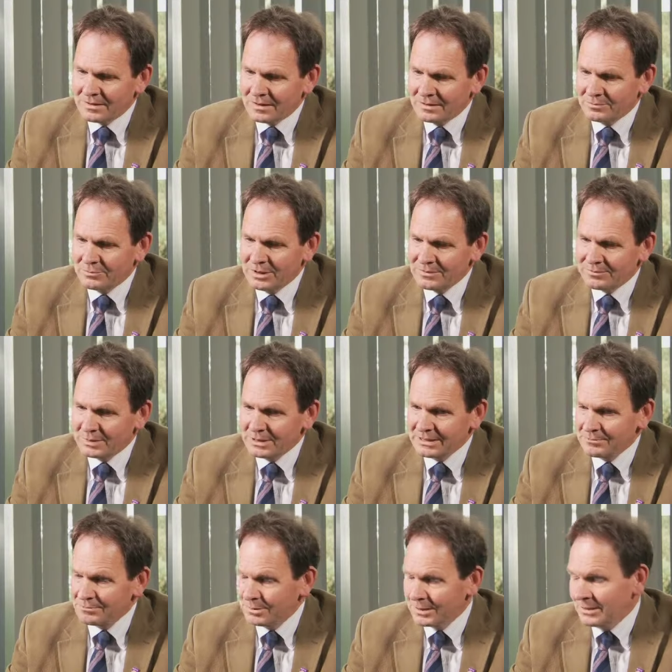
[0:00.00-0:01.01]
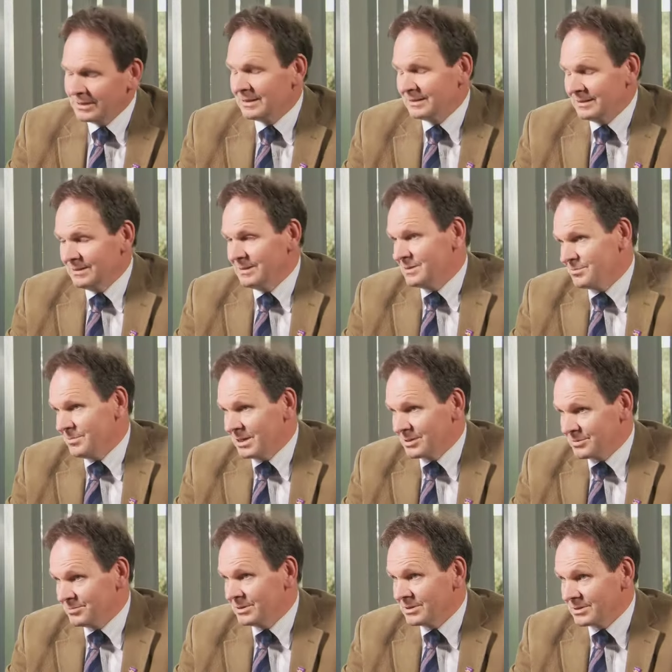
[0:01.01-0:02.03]
And we've been applying these
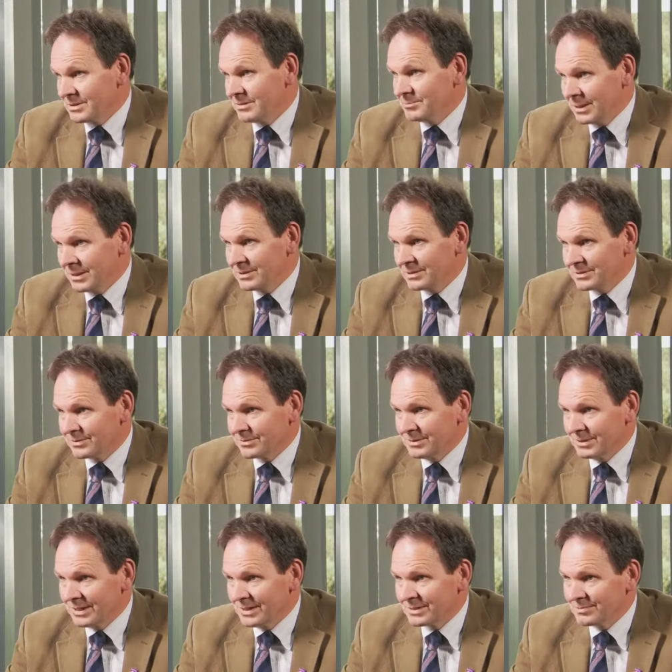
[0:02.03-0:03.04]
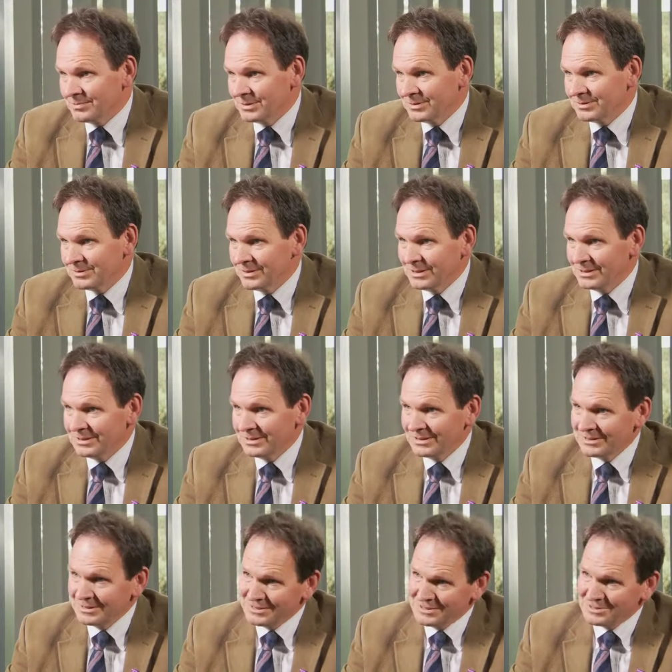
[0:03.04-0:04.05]
measurements to patients with asthma
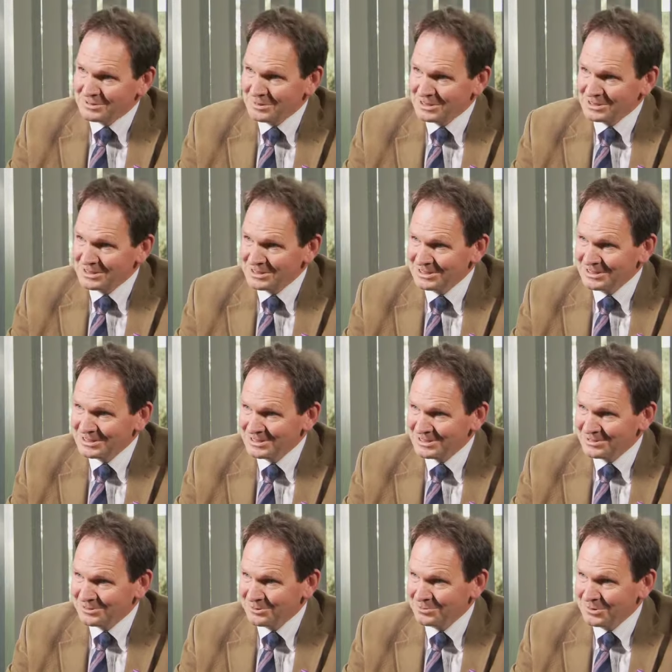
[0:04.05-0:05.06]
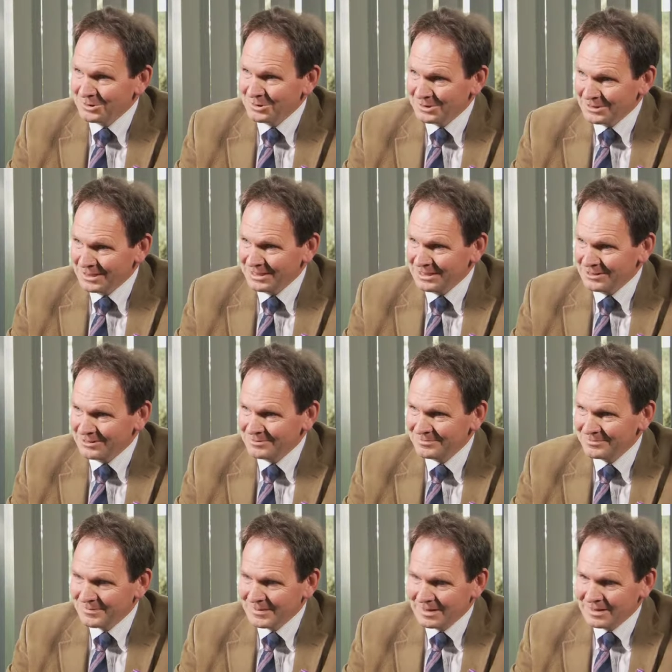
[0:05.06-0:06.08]
for 20 years or more now.
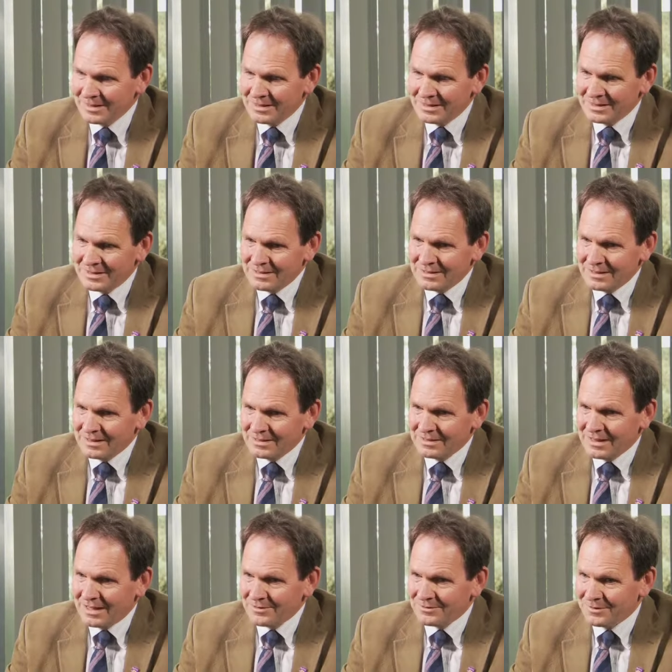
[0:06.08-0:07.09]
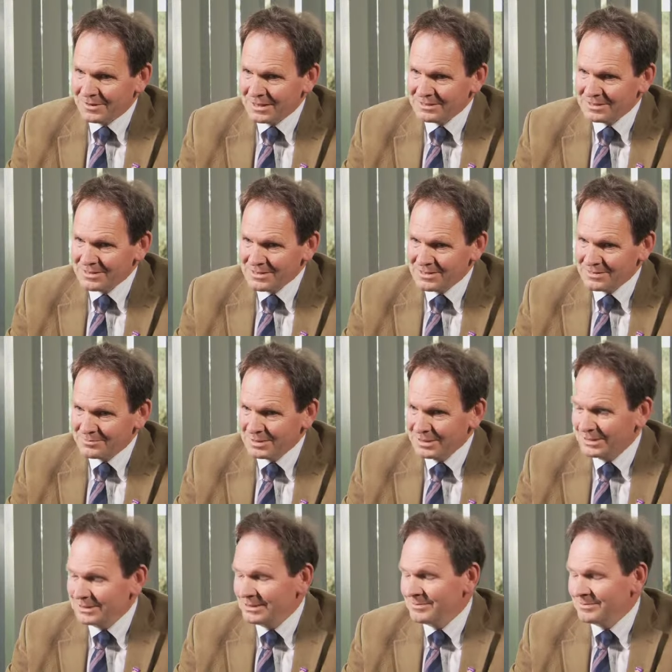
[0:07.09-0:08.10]
And our findings have
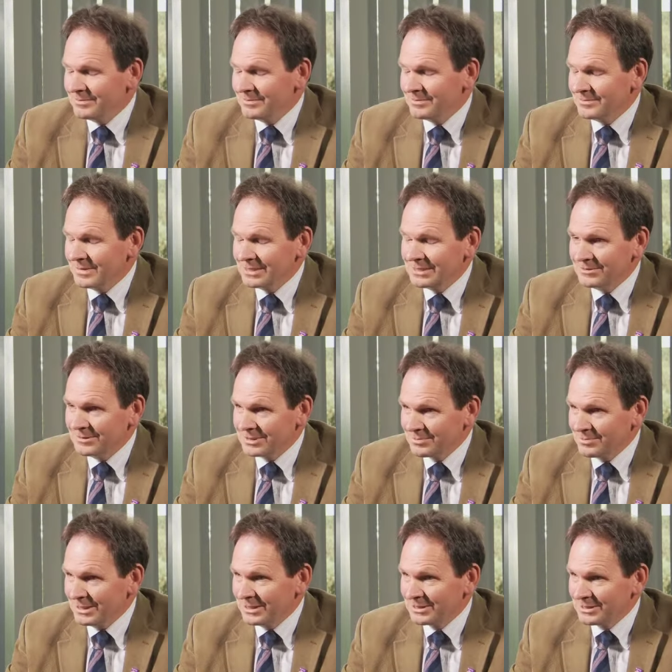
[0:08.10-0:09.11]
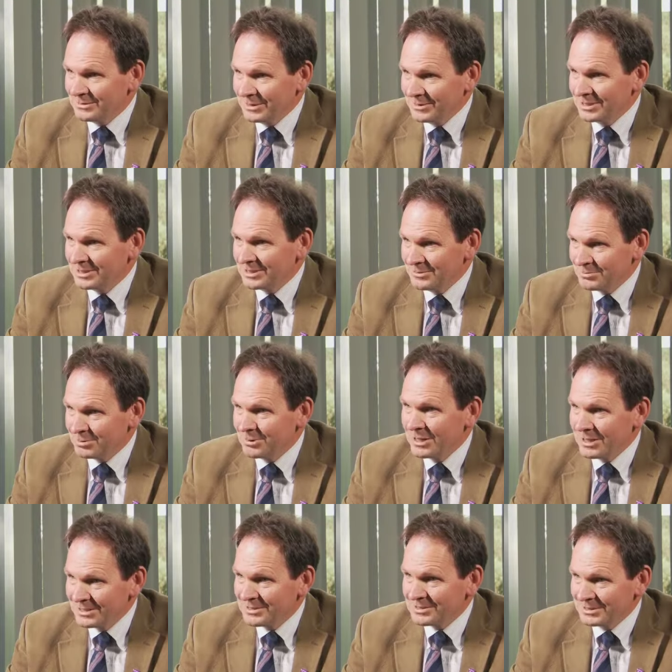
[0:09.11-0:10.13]
been in many respects very
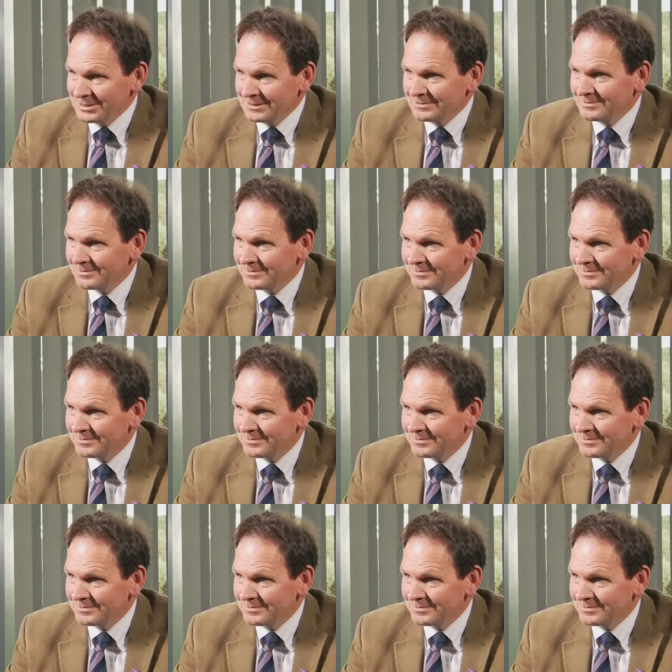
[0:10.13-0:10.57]
surprising,